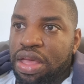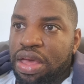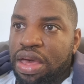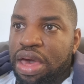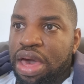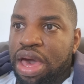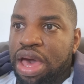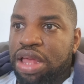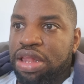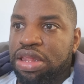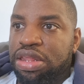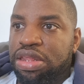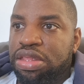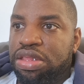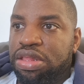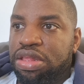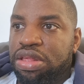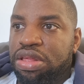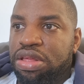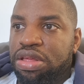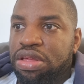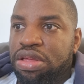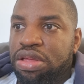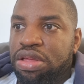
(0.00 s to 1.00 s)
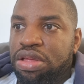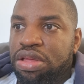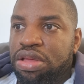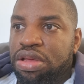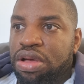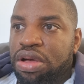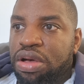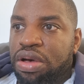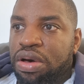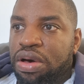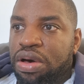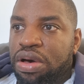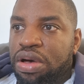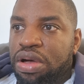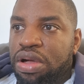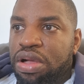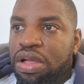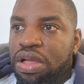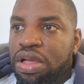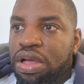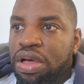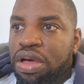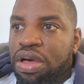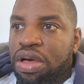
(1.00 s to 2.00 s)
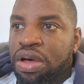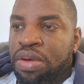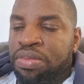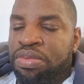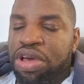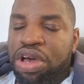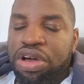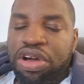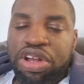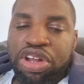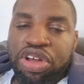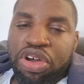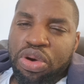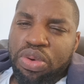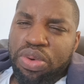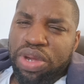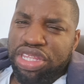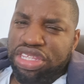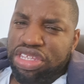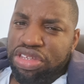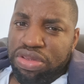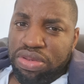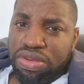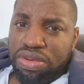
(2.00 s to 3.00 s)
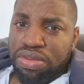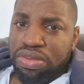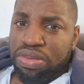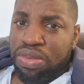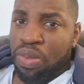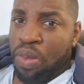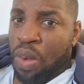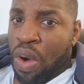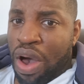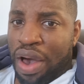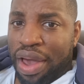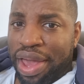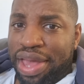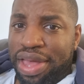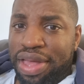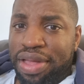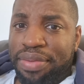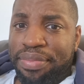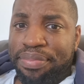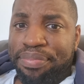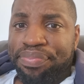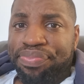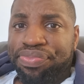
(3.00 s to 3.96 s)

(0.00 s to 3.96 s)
And I'm not going to go into why,